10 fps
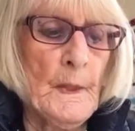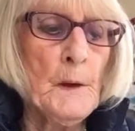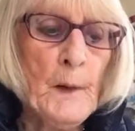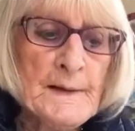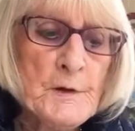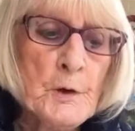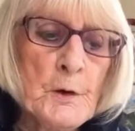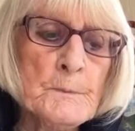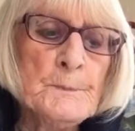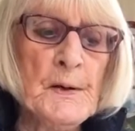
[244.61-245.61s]
When you
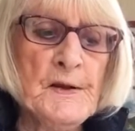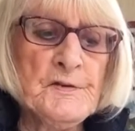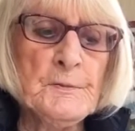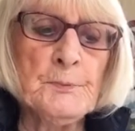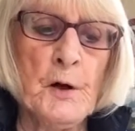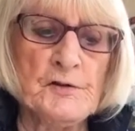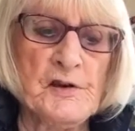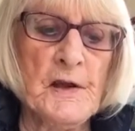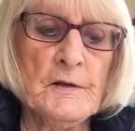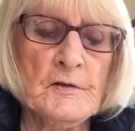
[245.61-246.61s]
complete a
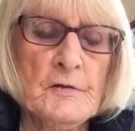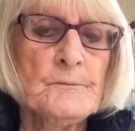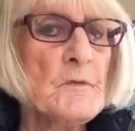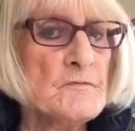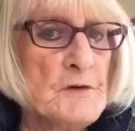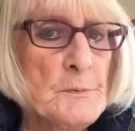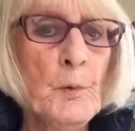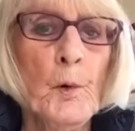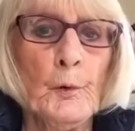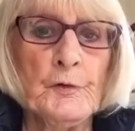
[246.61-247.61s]
project,
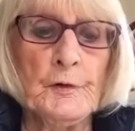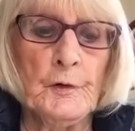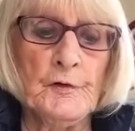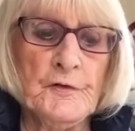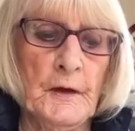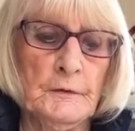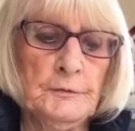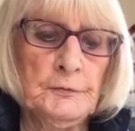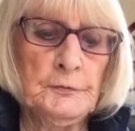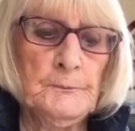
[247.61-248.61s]
reward
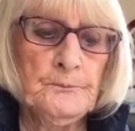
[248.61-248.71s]
yourself.